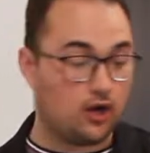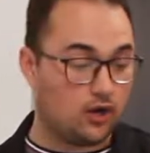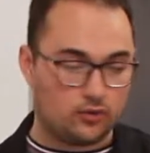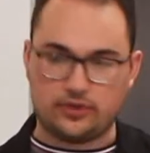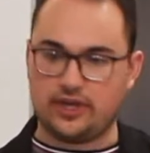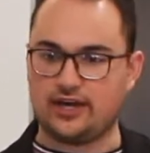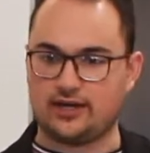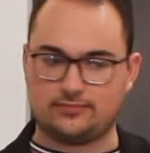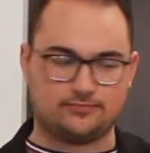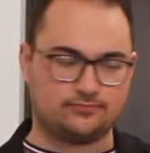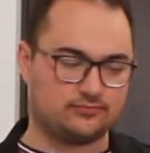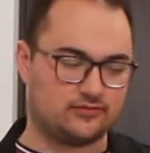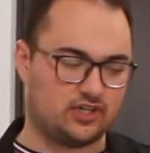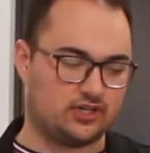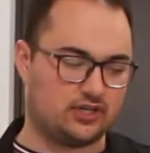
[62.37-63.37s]
Oh yeah,
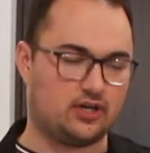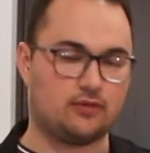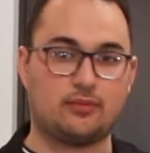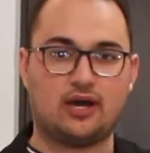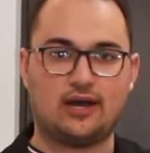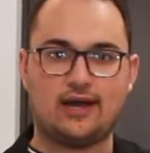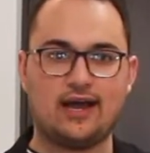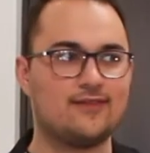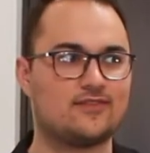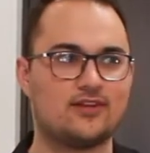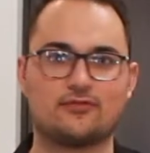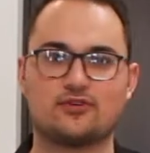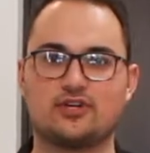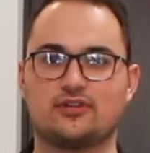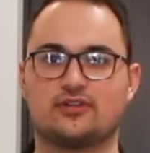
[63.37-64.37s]
I've
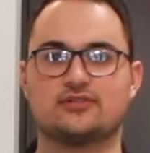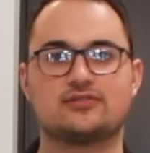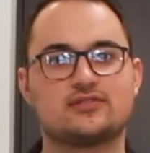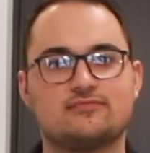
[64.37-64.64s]
never done this.